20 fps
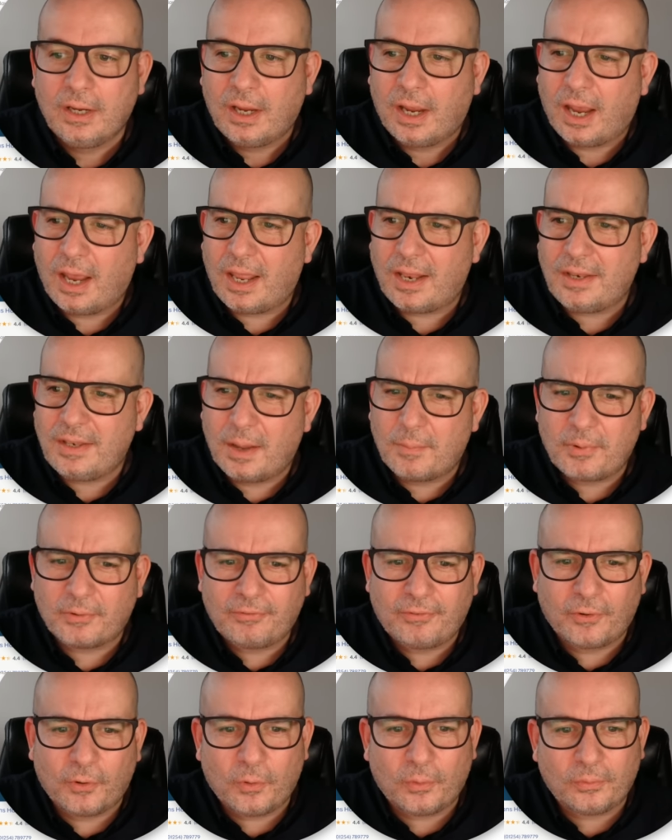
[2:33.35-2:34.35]
Number
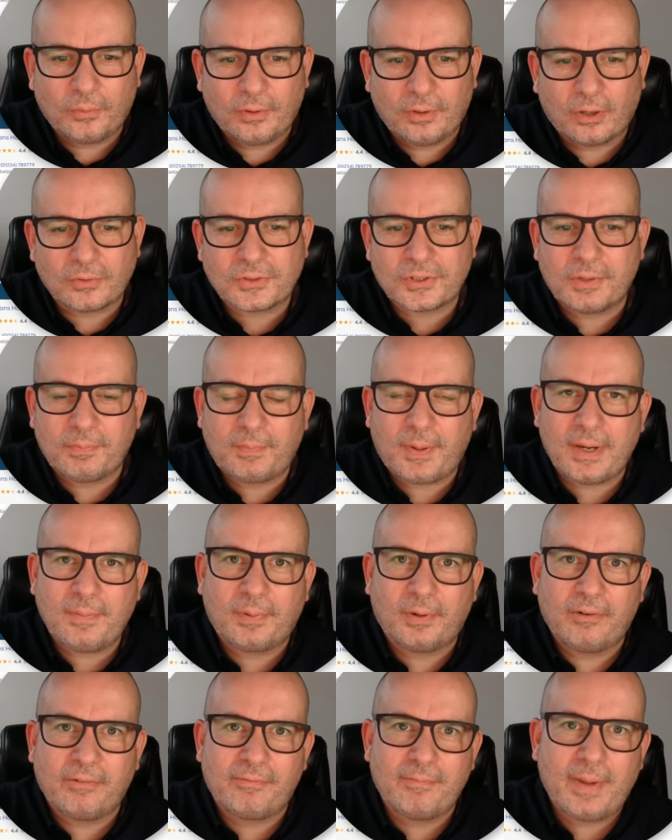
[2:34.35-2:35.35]
four, lots of
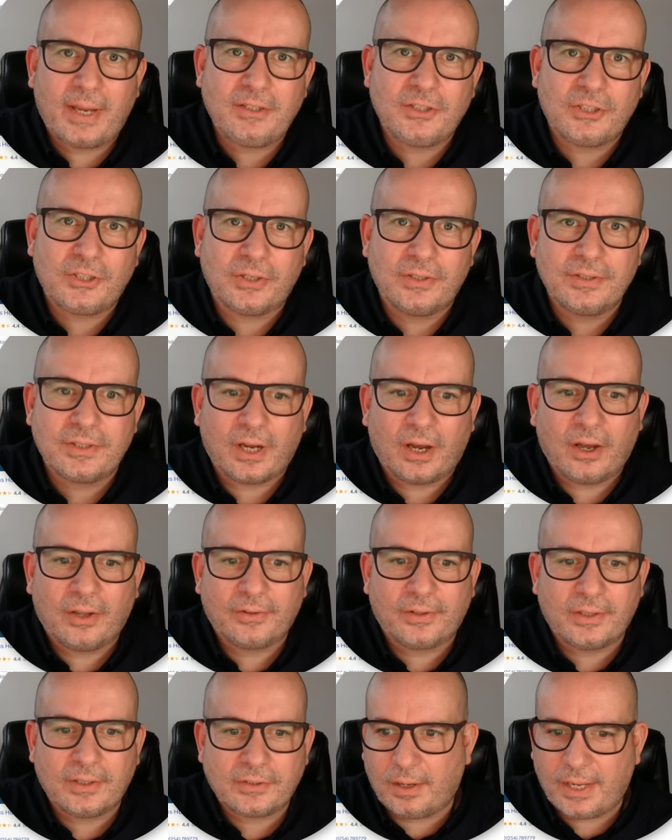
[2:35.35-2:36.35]
people have mentioned
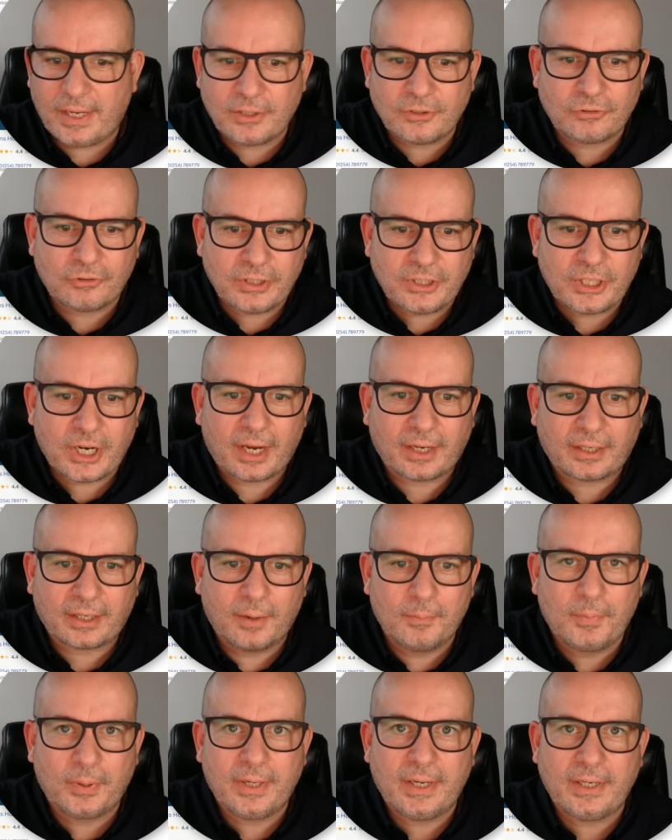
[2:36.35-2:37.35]
other history check
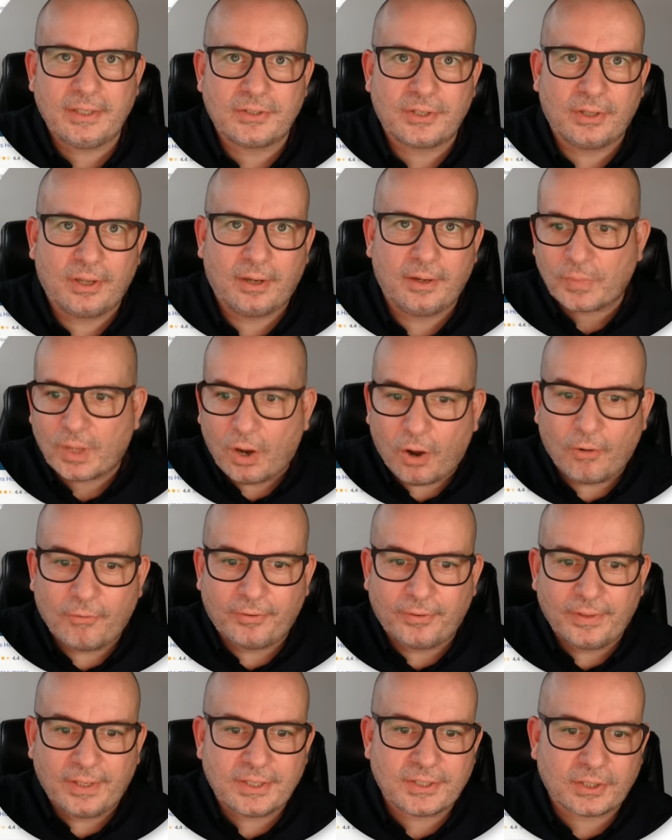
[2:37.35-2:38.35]
companies that
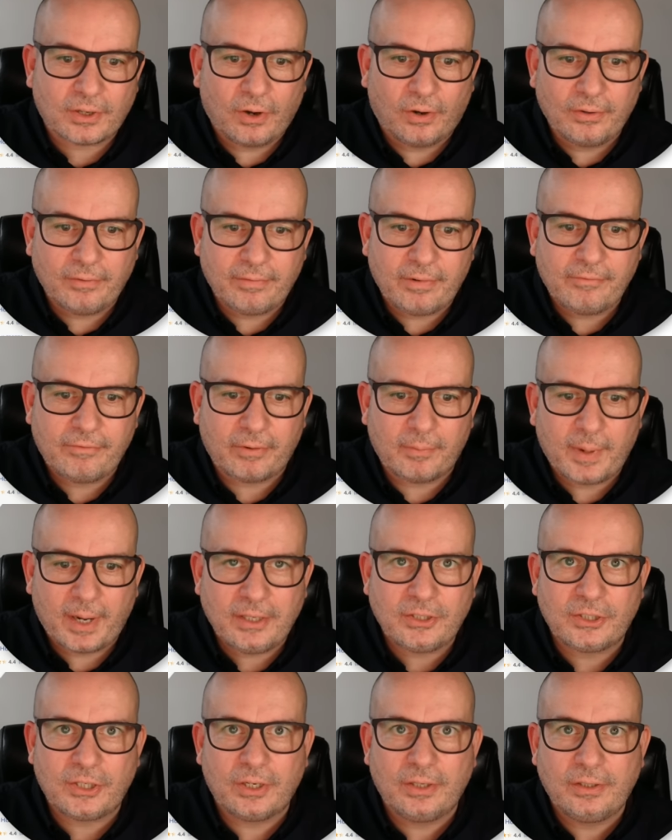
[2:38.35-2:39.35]
offer this kind of
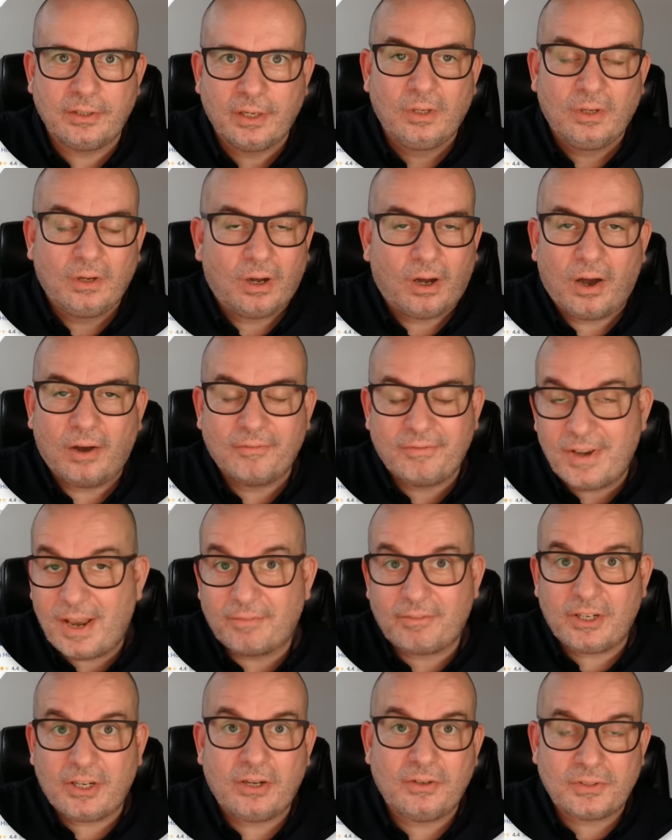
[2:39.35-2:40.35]
information. I've
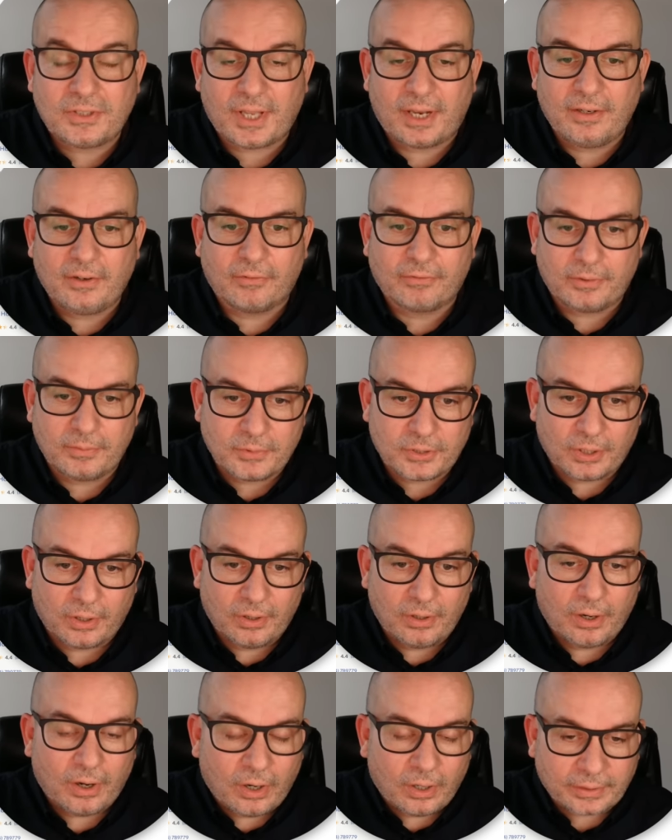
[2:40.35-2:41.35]
never used any of them,
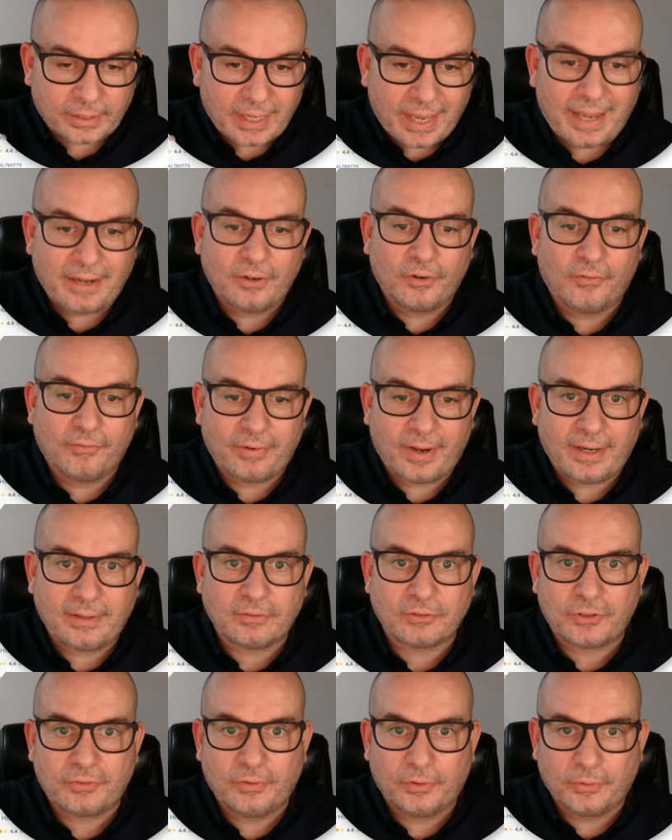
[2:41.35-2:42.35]
so I cannot
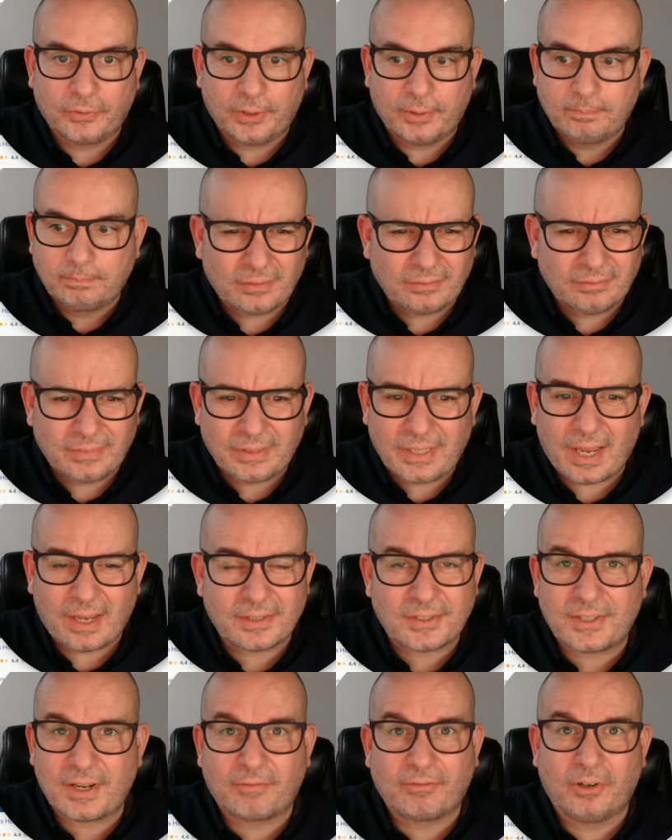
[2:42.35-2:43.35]
vouch for them. Yeah,
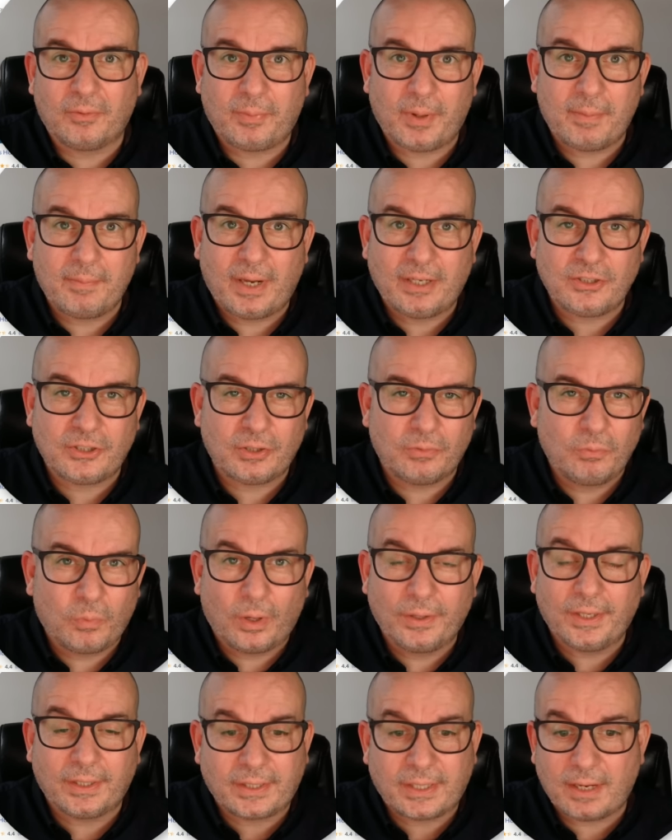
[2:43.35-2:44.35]
several have been mentioned.
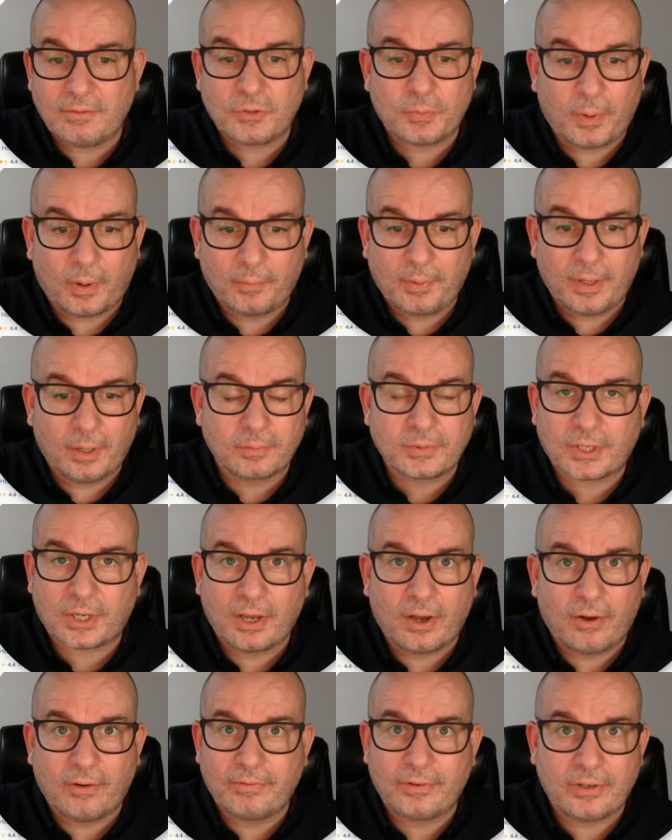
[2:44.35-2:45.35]
One that keeps popping up is
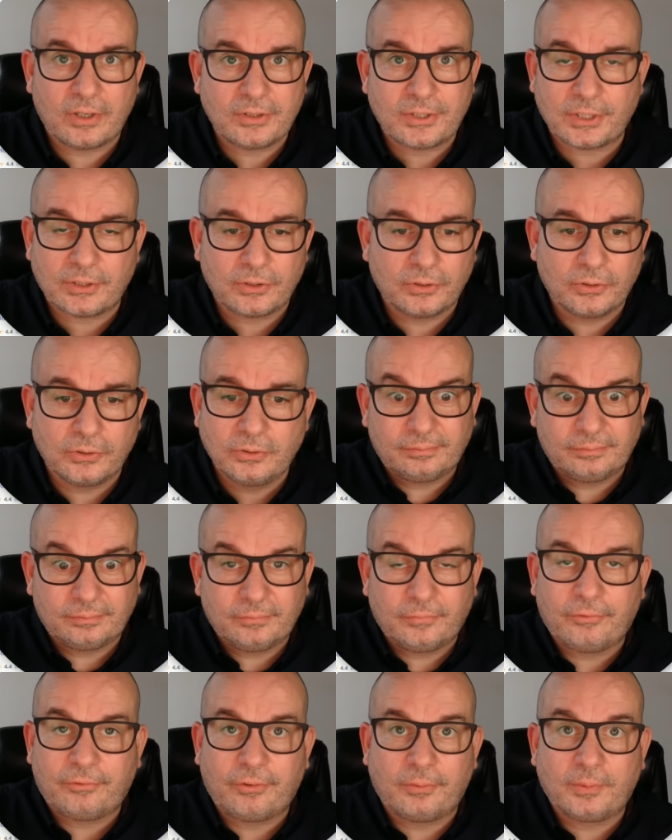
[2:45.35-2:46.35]
Car Vertical.
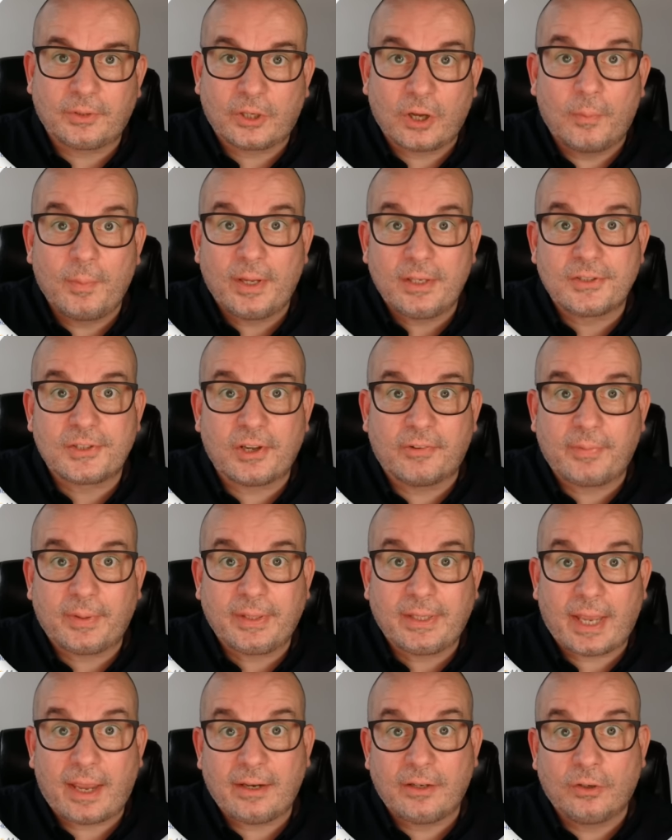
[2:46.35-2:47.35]
From the comments I've been
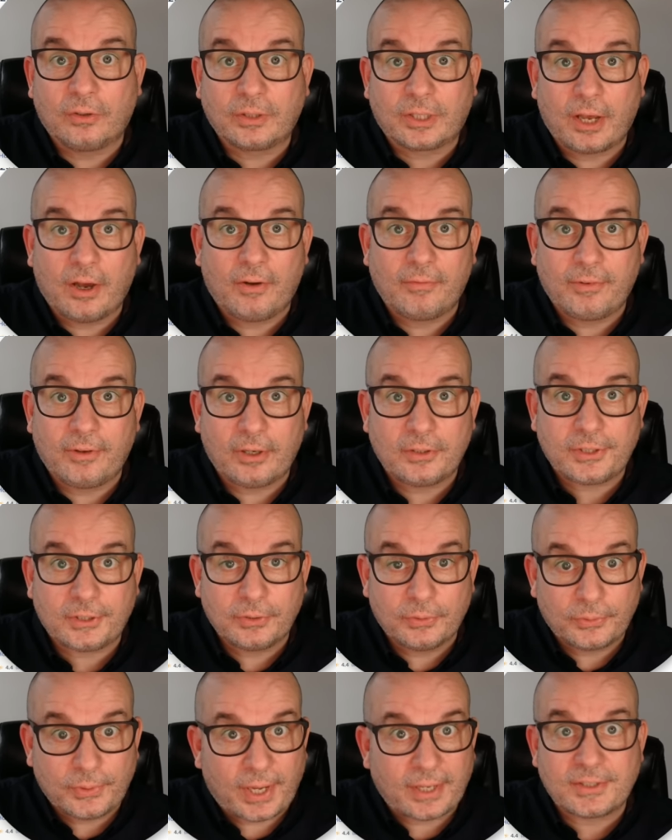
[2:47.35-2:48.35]
getting on Car
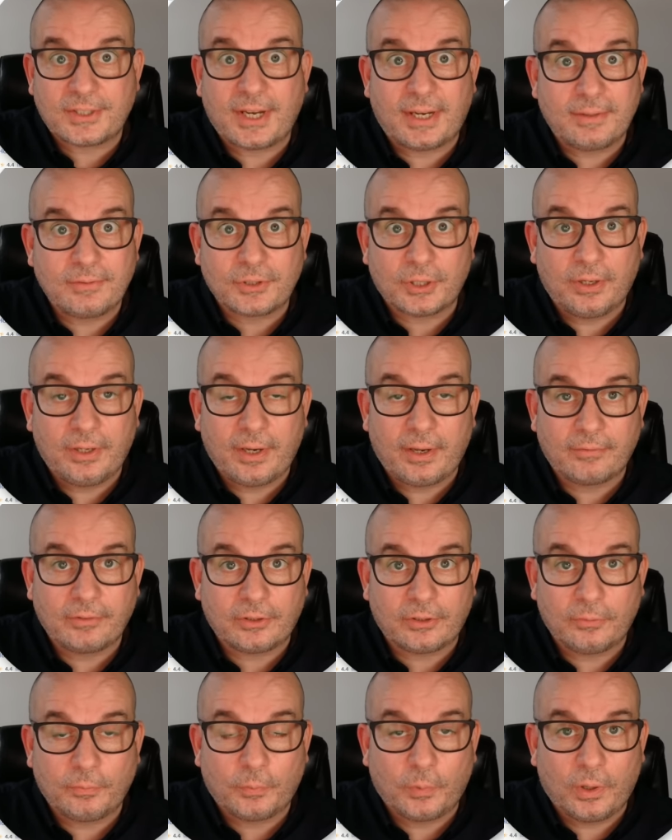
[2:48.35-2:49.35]
Vertical, that sounds like another
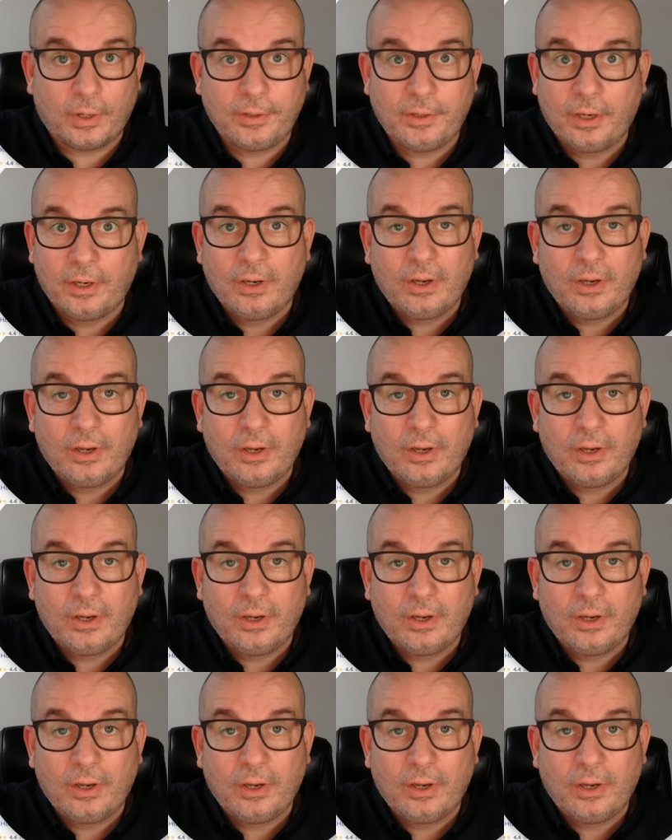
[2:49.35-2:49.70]
good one.